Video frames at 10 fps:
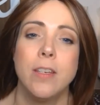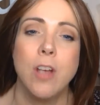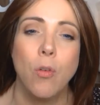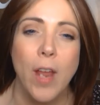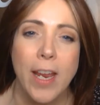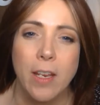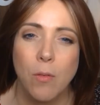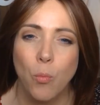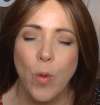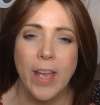don't like
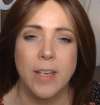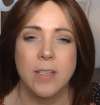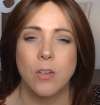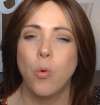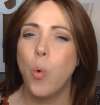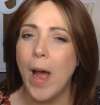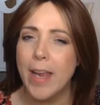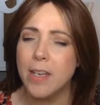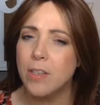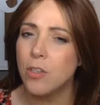wigs
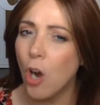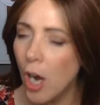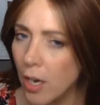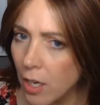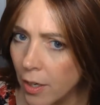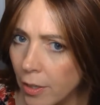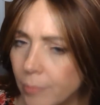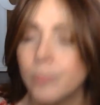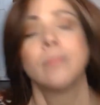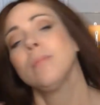quite as dark
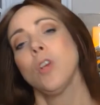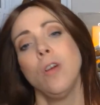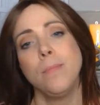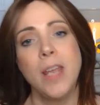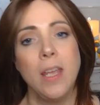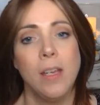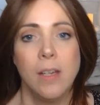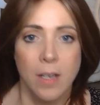on me.